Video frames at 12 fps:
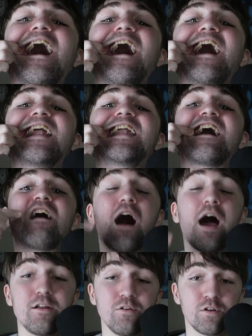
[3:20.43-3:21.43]
now,
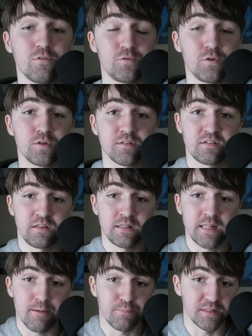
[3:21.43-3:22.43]
I don't know if you can see
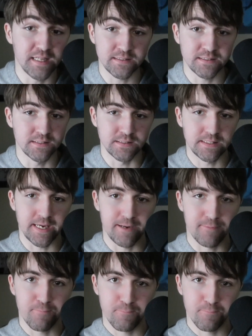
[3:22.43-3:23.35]
that, but that's insane.